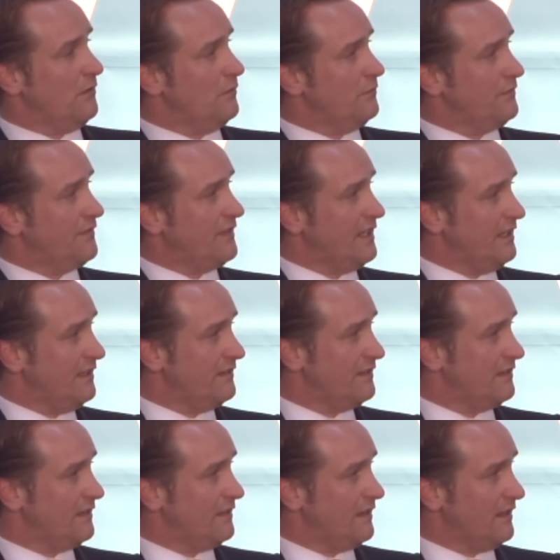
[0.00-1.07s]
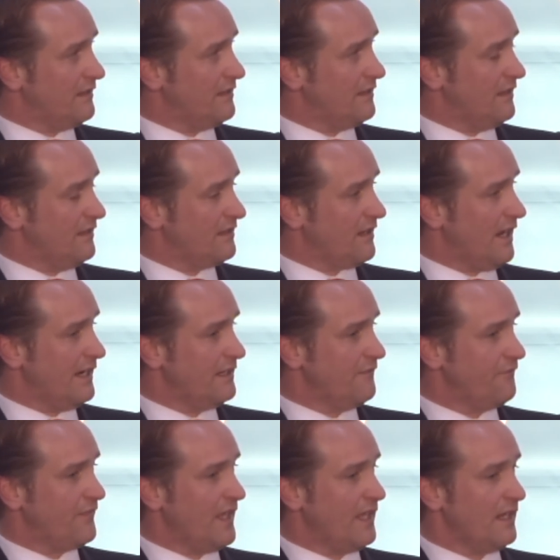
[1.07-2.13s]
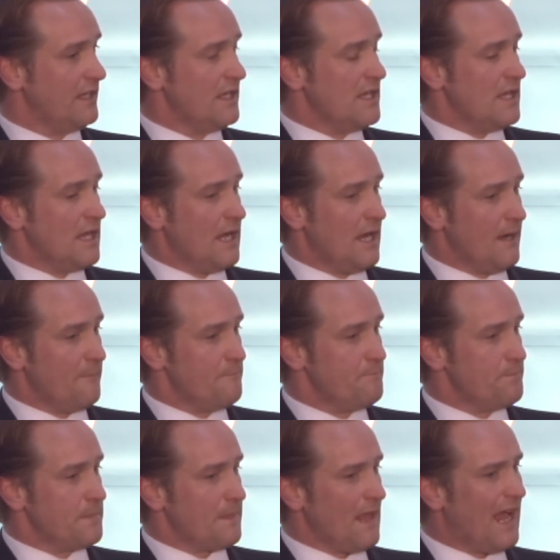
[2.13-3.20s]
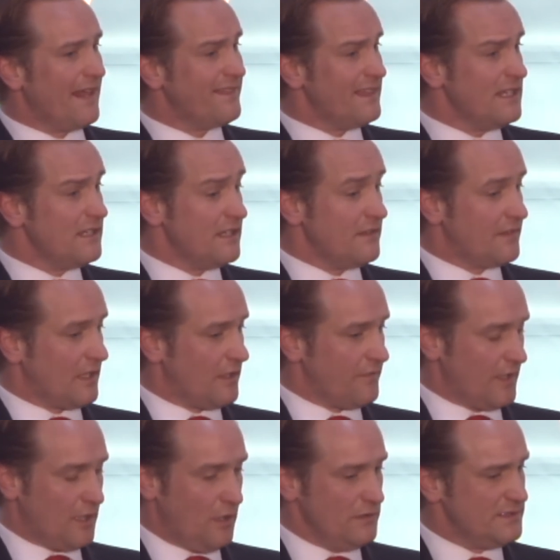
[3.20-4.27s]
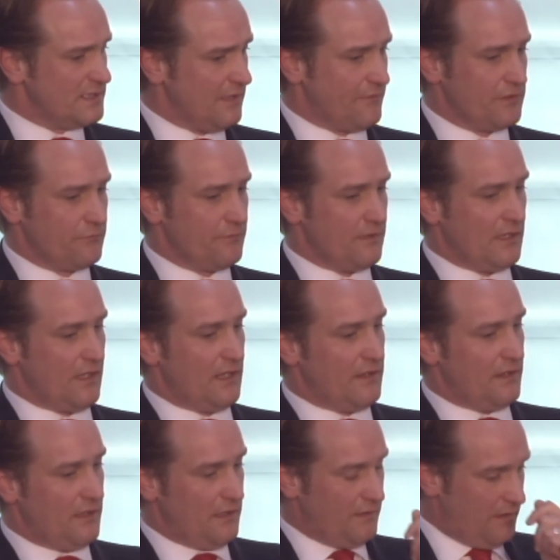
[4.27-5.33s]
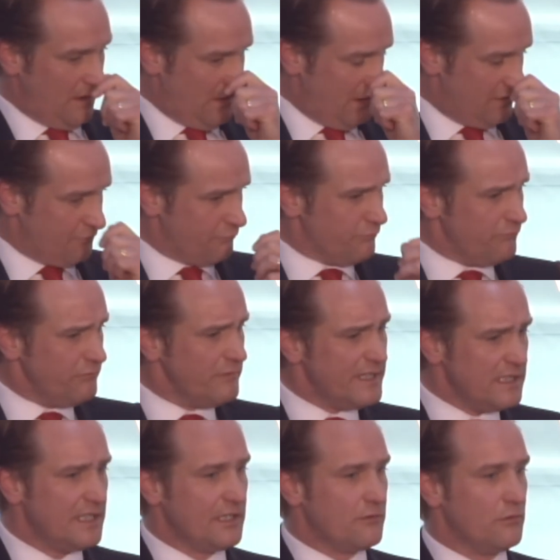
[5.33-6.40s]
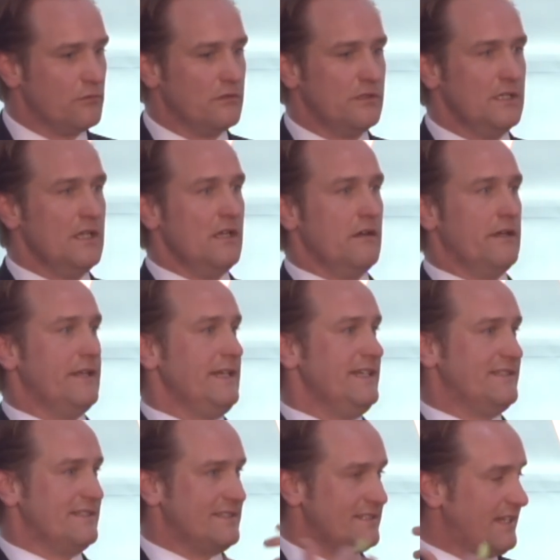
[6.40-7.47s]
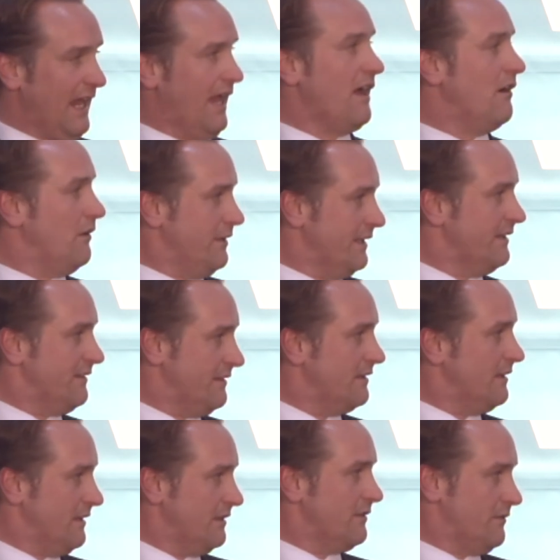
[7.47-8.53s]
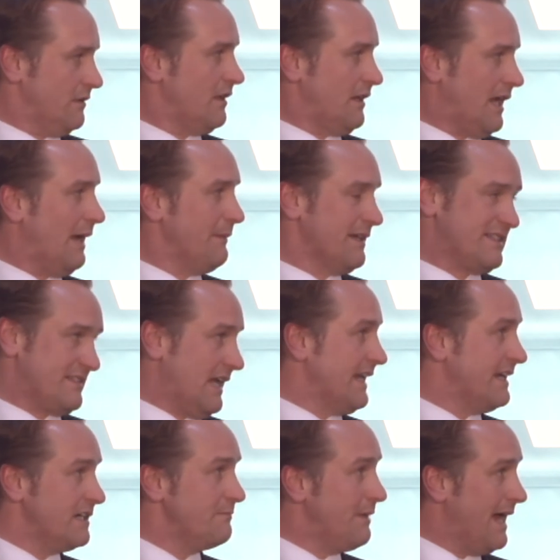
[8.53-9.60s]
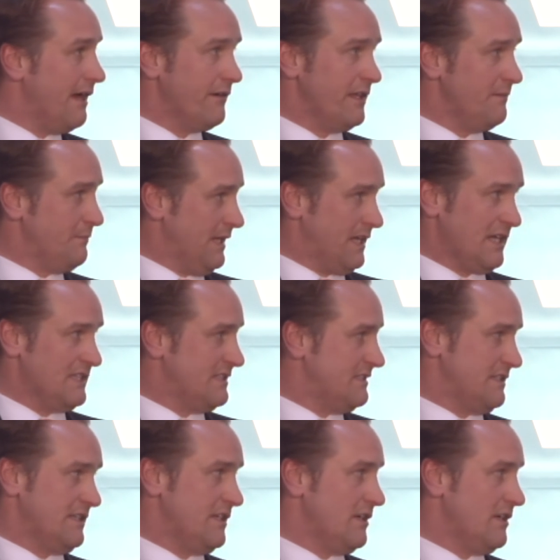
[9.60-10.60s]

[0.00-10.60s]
sees this kind of thing. I think the code stuff is really cool. It needs to scale. I'm excited about it because